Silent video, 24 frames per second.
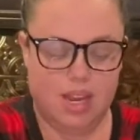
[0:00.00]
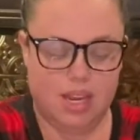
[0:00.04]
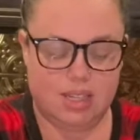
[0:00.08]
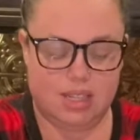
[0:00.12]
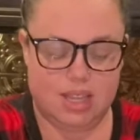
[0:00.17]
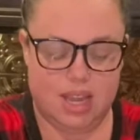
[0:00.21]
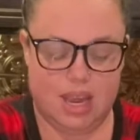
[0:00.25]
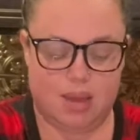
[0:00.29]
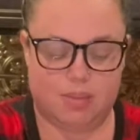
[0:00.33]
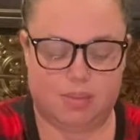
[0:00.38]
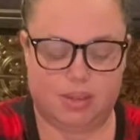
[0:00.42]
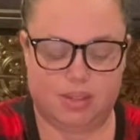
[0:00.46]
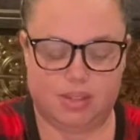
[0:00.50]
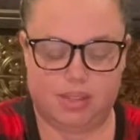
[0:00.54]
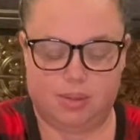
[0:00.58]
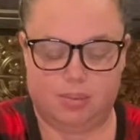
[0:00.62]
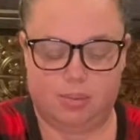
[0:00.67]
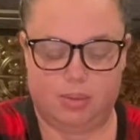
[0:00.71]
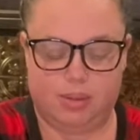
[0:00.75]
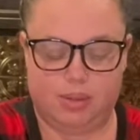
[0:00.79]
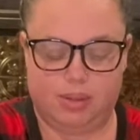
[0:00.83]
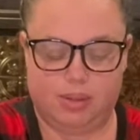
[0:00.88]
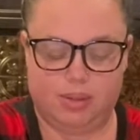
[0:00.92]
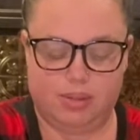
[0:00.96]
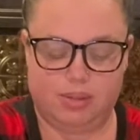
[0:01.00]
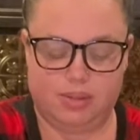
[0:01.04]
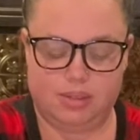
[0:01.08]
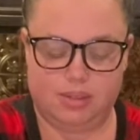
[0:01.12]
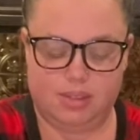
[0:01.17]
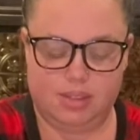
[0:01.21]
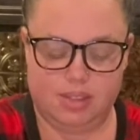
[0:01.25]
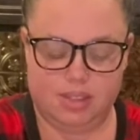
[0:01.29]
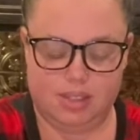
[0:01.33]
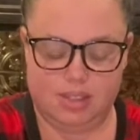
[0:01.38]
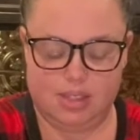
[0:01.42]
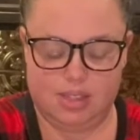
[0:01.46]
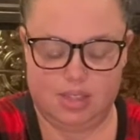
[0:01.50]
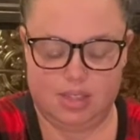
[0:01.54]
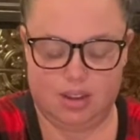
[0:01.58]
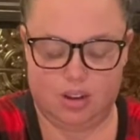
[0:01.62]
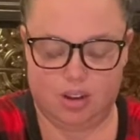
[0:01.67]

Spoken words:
tablespoons,